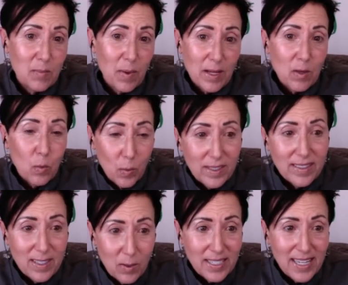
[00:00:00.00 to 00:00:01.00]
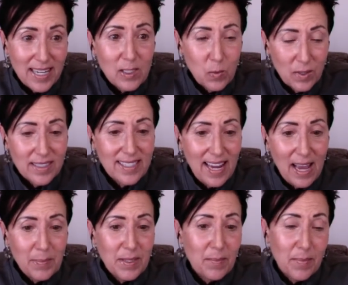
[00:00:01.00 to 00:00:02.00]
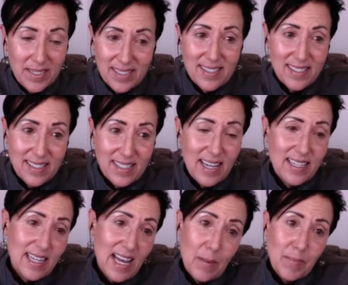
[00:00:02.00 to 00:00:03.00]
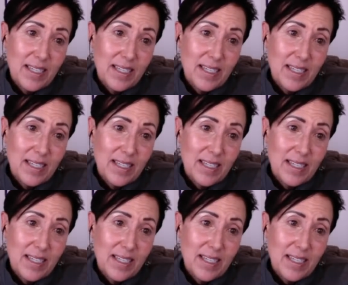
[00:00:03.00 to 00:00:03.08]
But your taste will adapt, but it does take time.